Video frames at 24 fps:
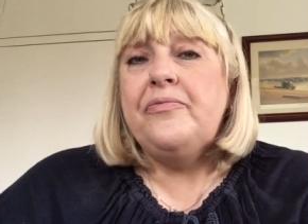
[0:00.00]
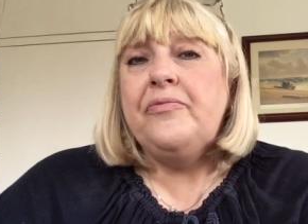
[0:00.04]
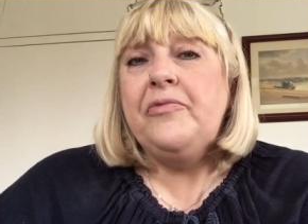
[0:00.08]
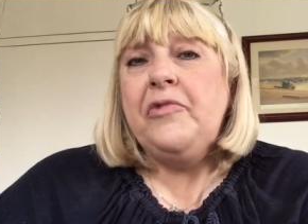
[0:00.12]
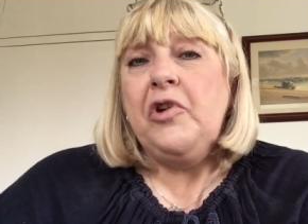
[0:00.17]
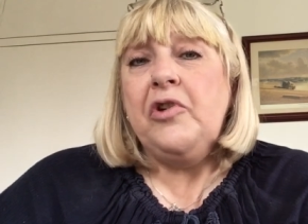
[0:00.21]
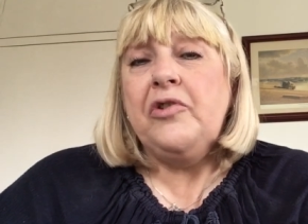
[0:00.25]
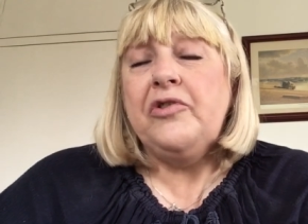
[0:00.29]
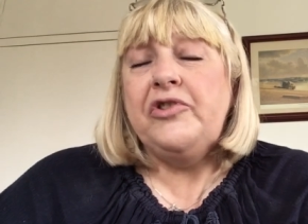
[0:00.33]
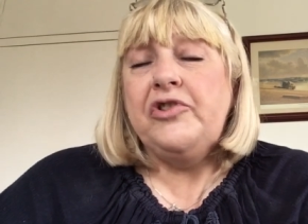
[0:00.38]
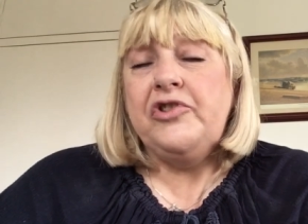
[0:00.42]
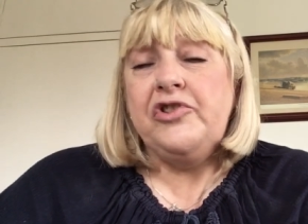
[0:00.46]

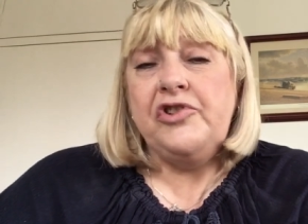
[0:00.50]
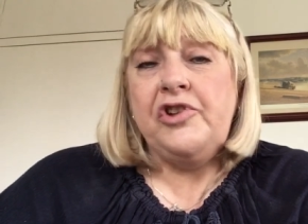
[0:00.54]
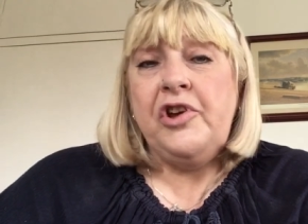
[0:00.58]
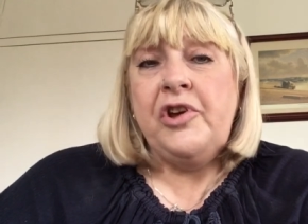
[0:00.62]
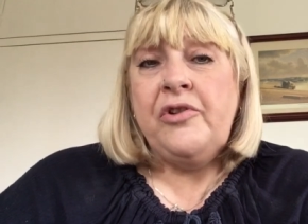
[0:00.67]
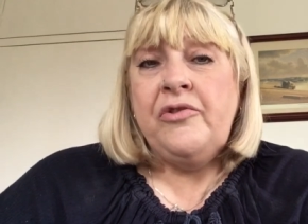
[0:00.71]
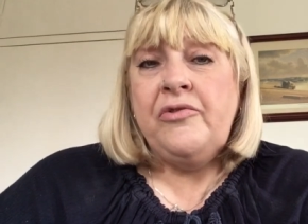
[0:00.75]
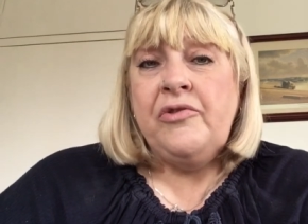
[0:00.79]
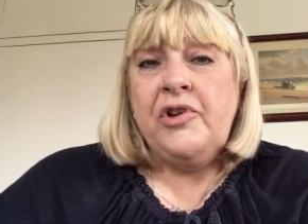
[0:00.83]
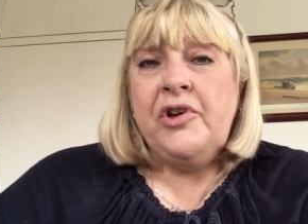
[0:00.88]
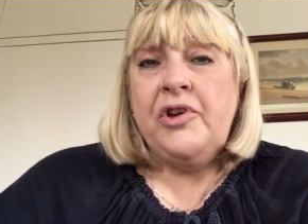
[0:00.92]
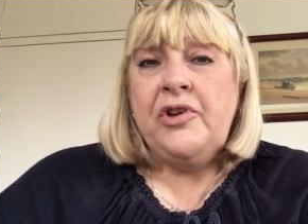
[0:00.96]
got to show
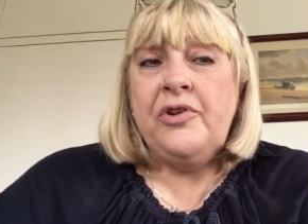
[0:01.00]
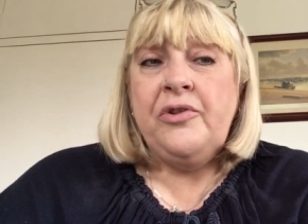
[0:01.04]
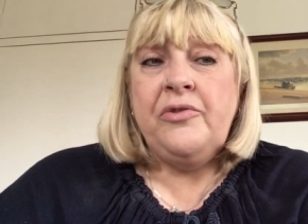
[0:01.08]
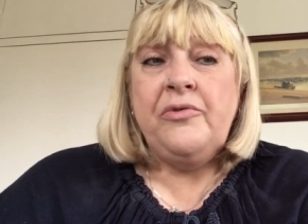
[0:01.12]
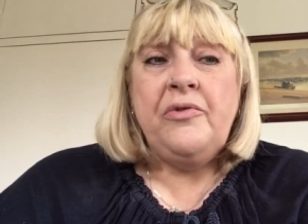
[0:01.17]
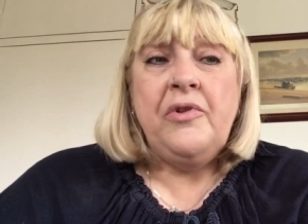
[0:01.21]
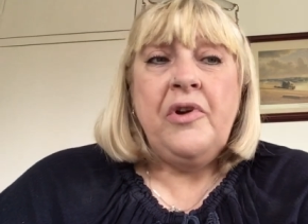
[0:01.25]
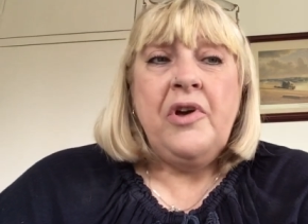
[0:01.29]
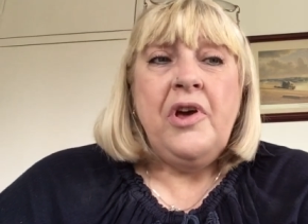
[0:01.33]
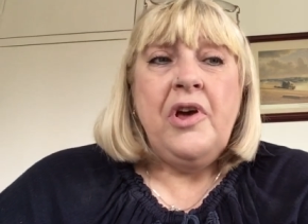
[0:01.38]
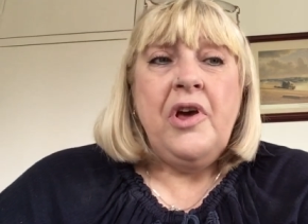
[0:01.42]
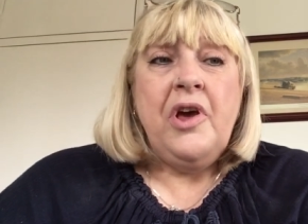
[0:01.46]

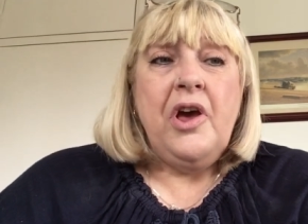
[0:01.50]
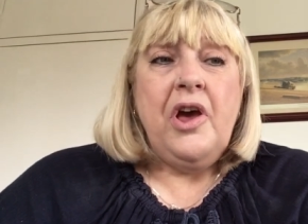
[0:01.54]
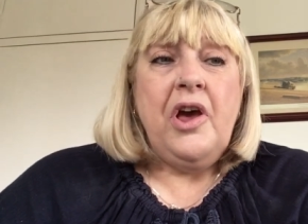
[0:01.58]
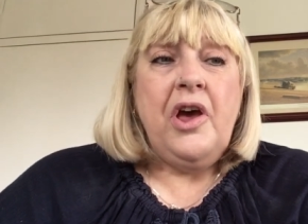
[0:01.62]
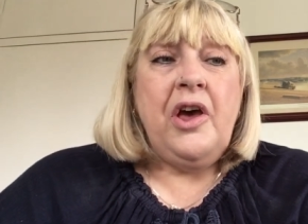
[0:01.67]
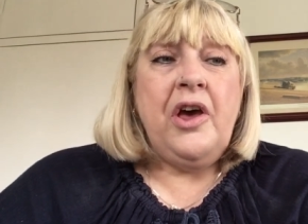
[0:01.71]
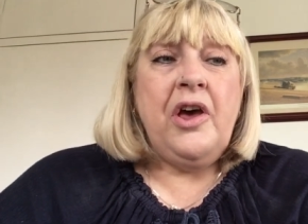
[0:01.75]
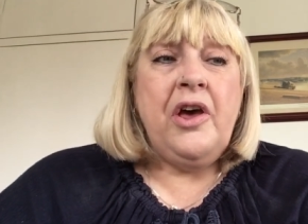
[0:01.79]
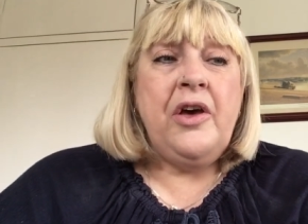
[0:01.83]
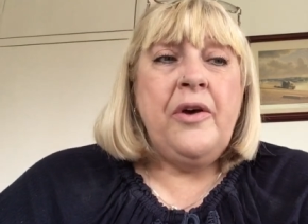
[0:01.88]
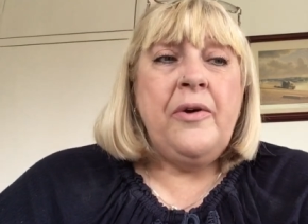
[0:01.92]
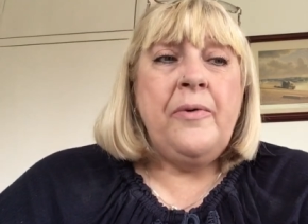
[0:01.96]
you
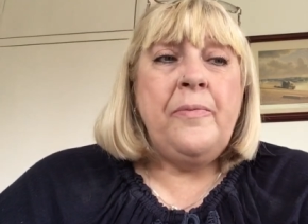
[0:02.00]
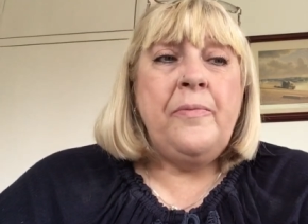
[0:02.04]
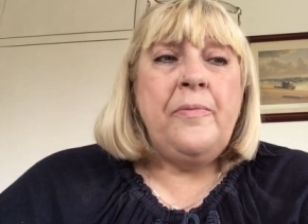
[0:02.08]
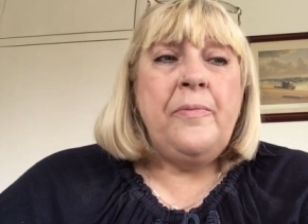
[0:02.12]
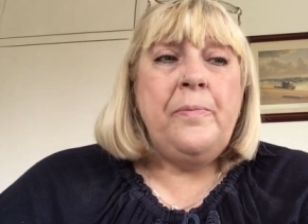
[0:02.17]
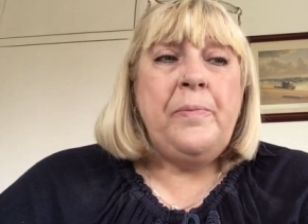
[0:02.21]
um,